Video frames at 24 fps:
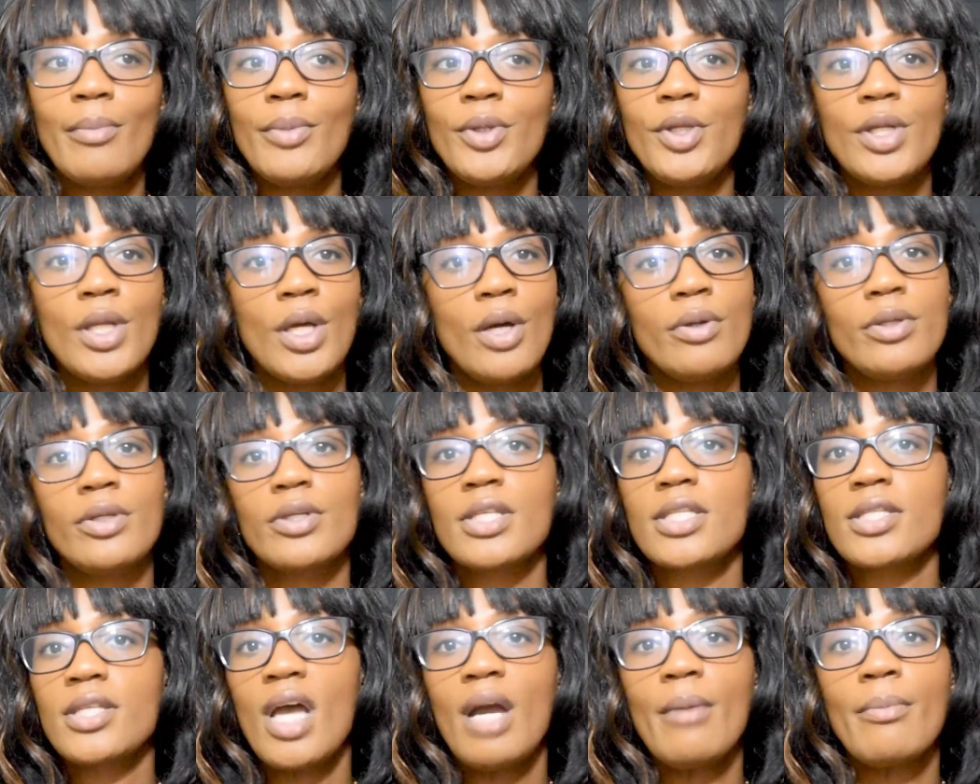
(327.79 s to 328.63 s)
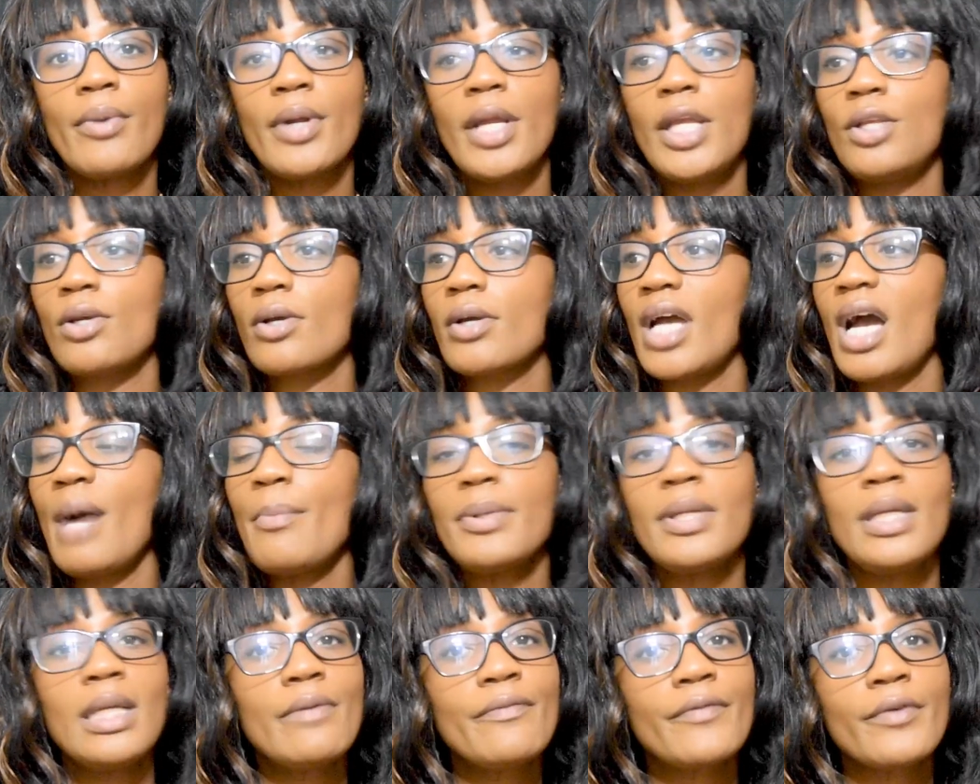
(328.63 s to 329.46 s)
You know, your summary, your
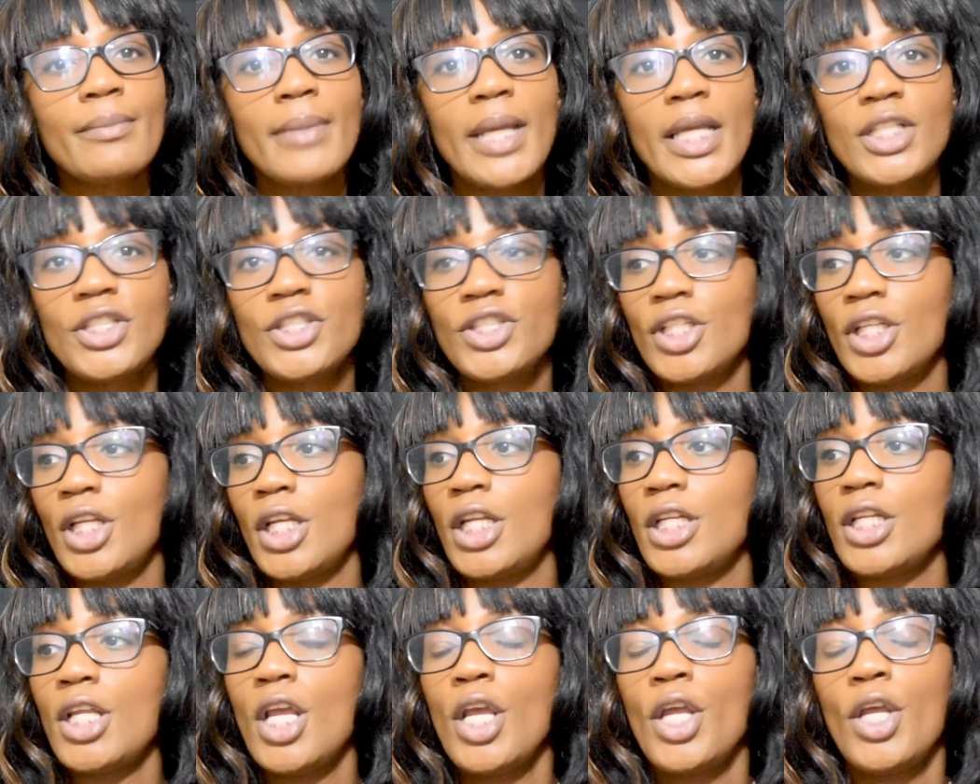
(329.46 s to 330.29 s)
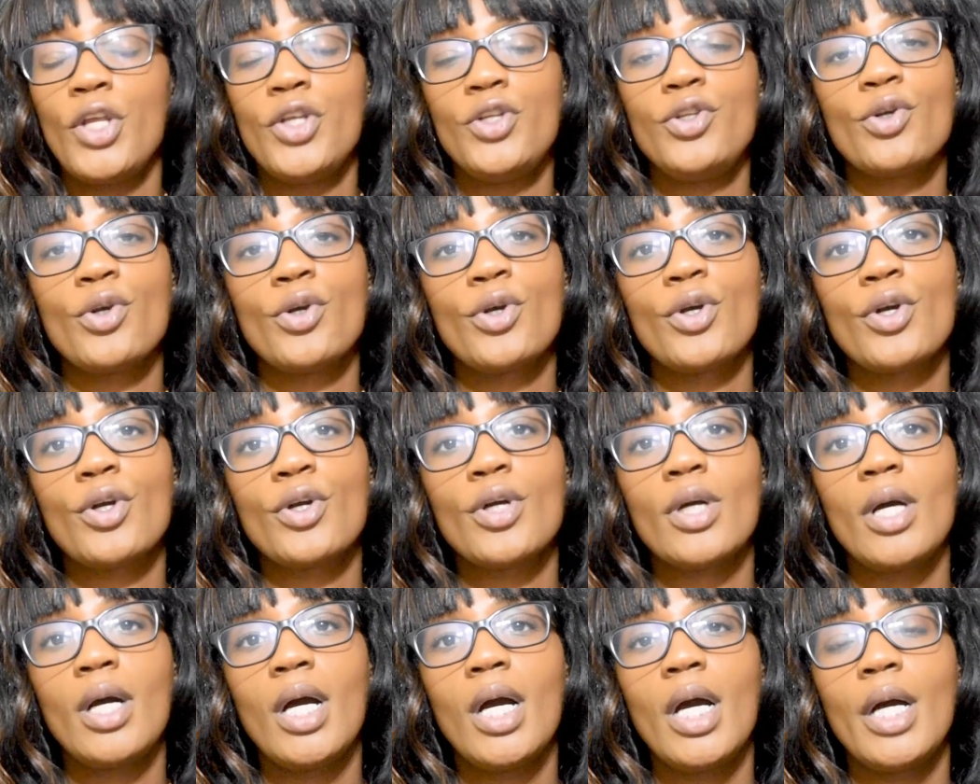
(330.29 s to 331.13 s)
company information,
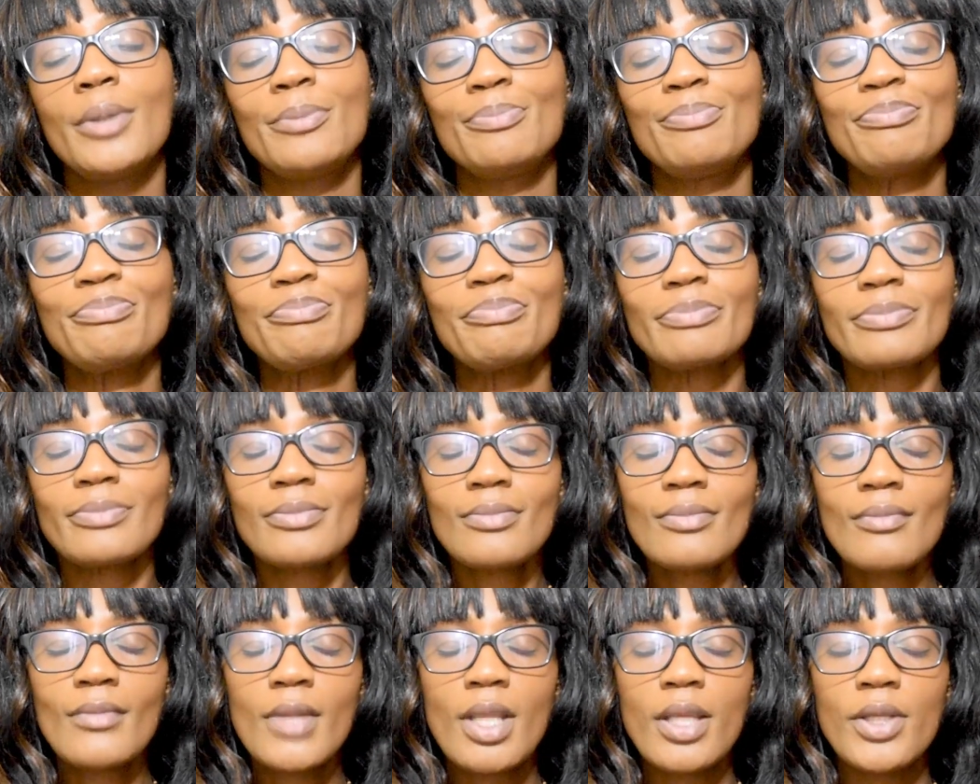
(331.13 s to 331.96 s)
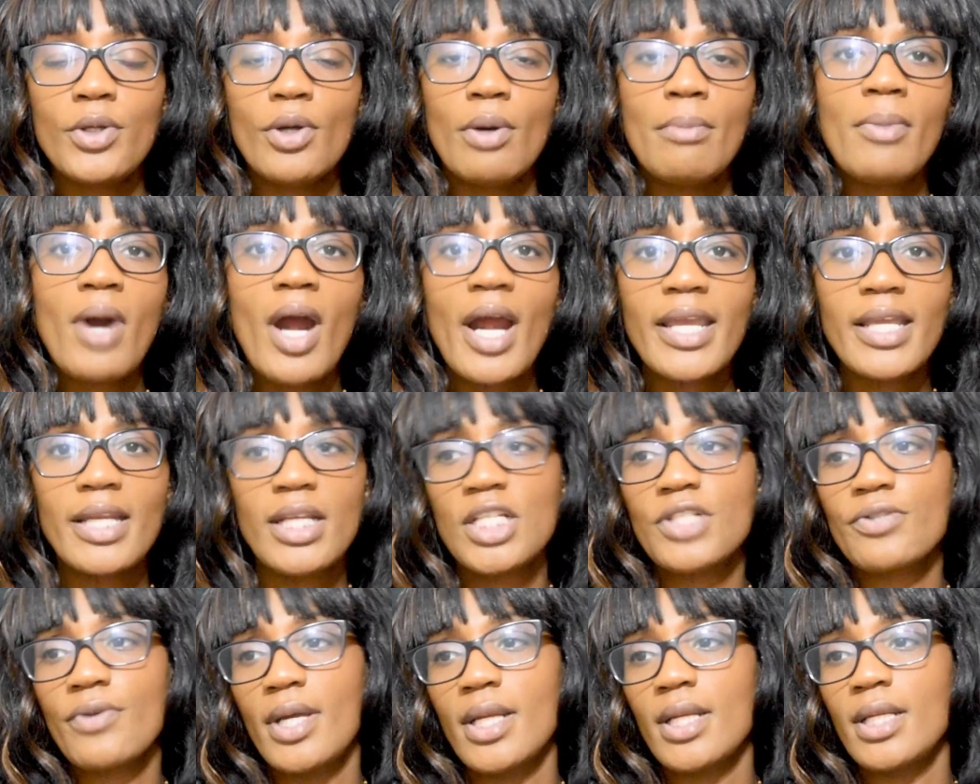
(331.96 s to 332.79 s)
your marketing
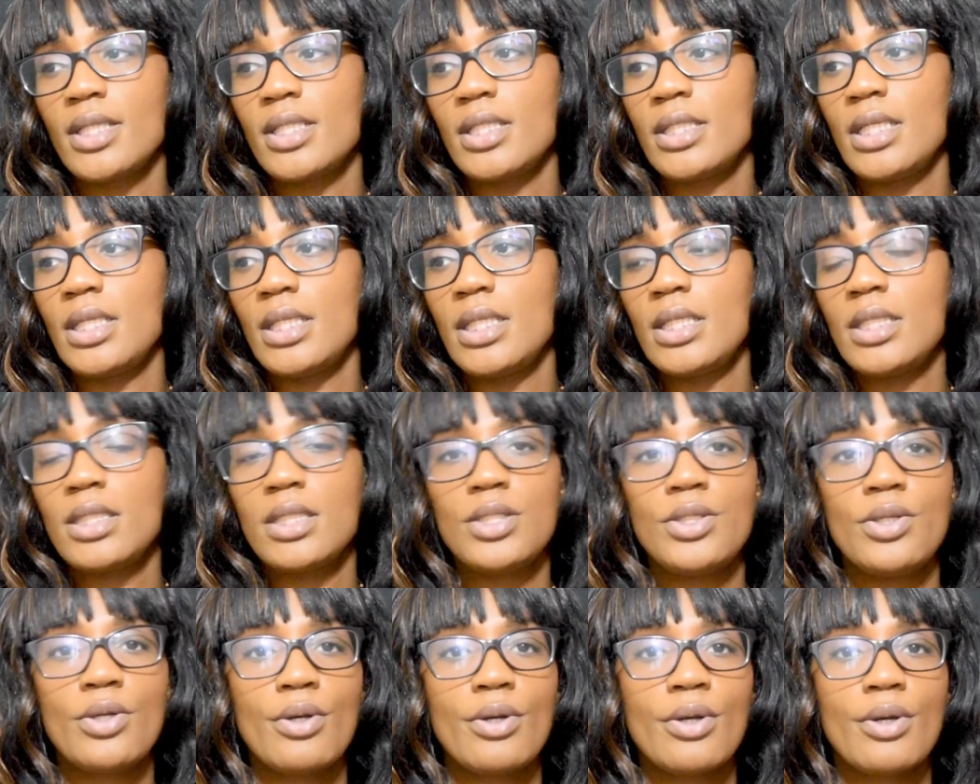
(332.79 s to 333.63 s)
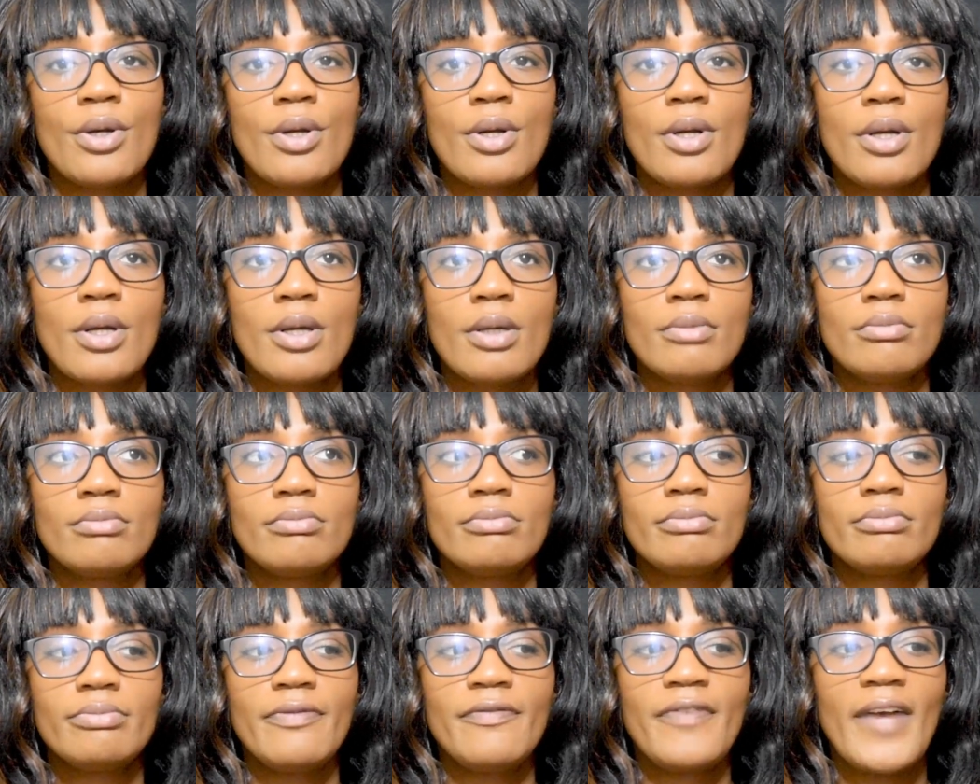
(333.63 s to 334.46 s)
strategies, your
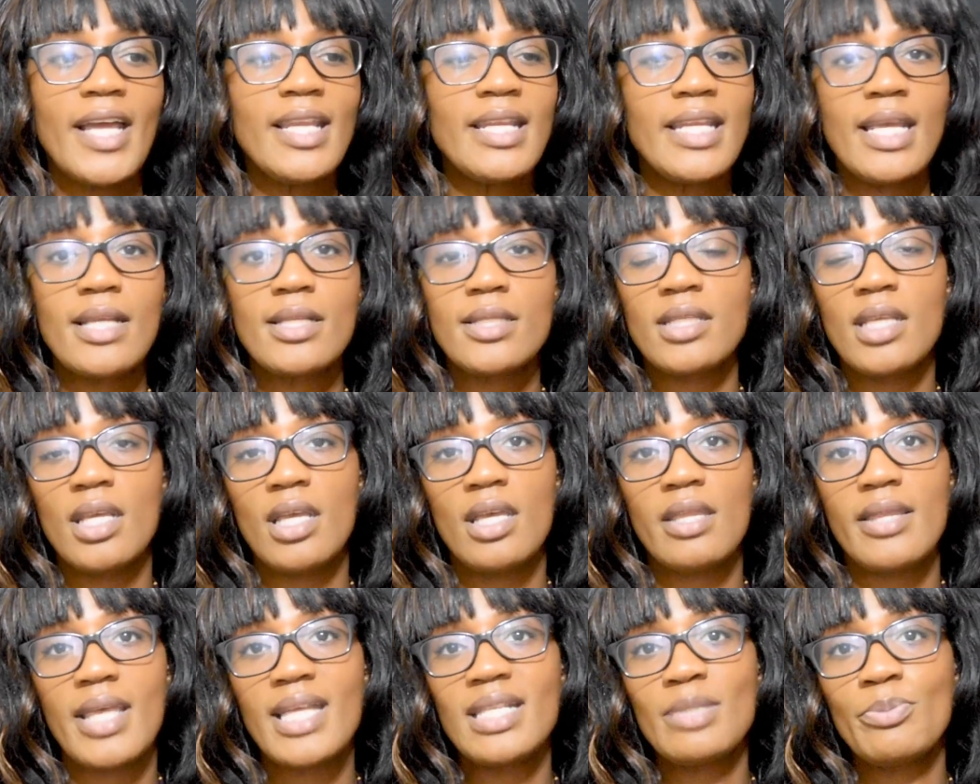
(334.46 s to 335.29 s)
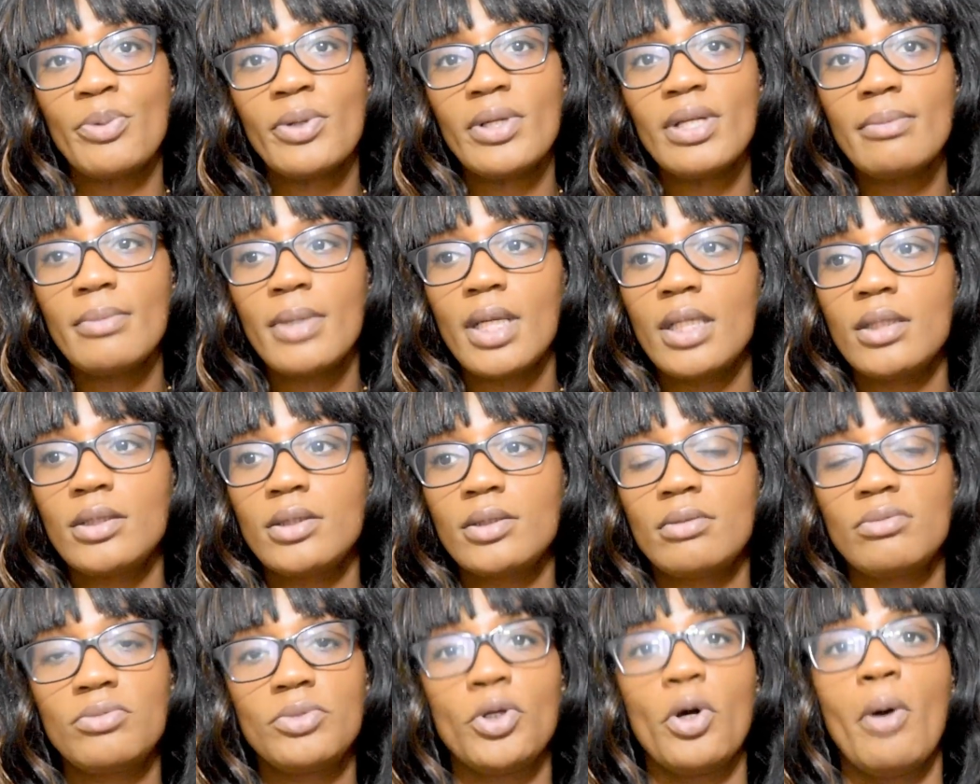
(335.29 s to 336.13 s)
financing, and that's pretty much
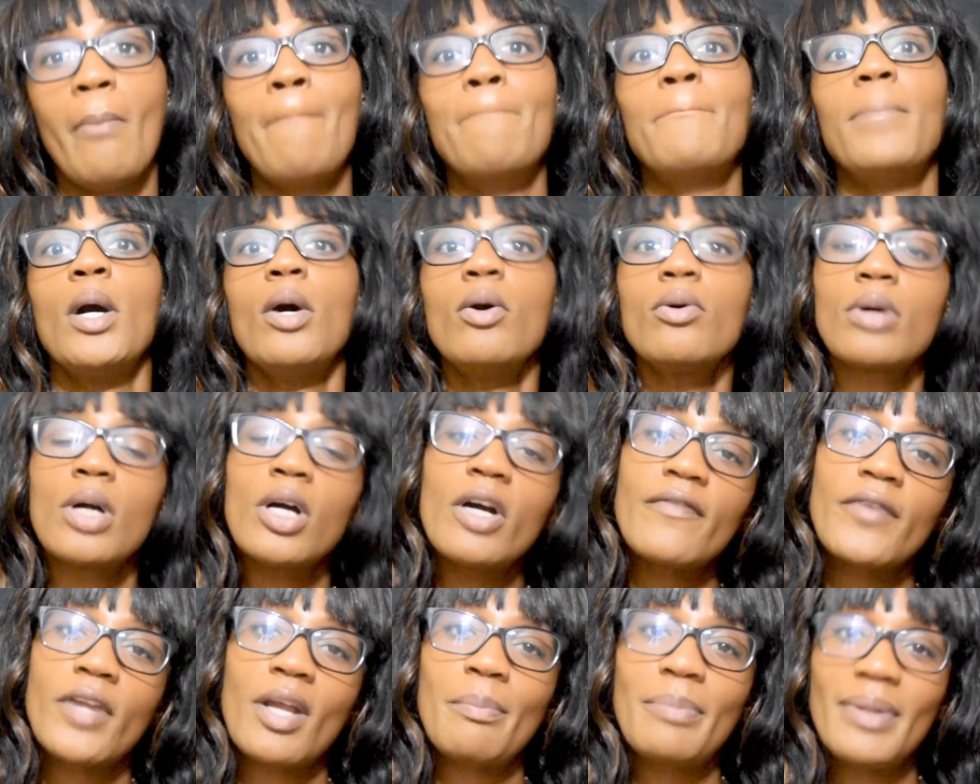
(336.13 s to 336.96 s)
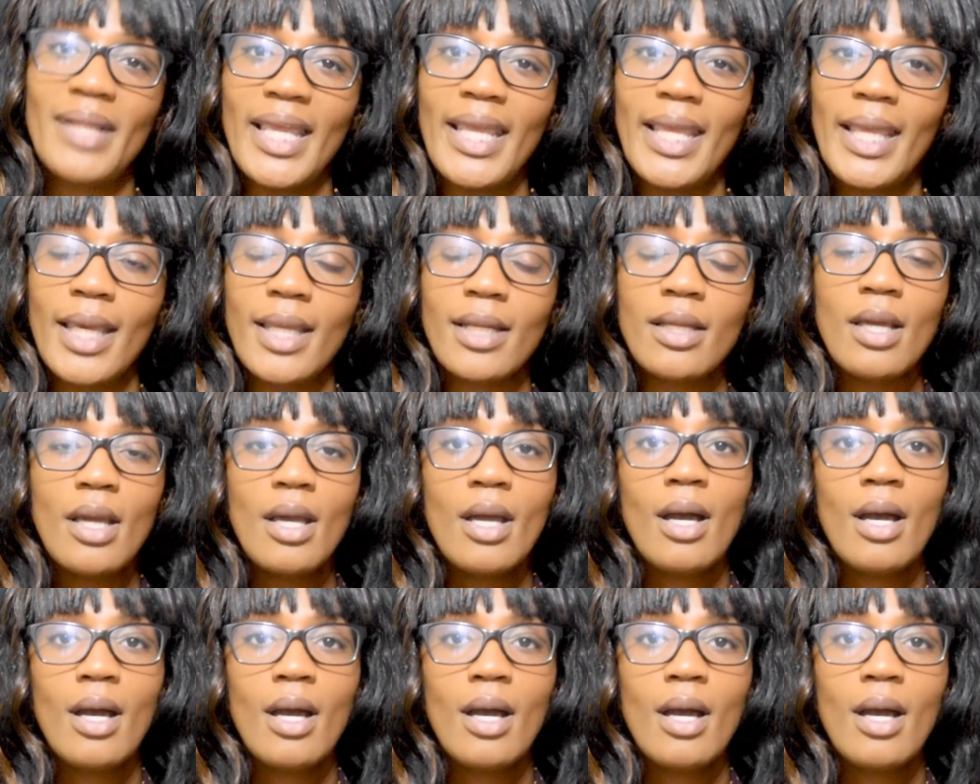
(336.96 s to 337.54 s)
the bulk of your plan.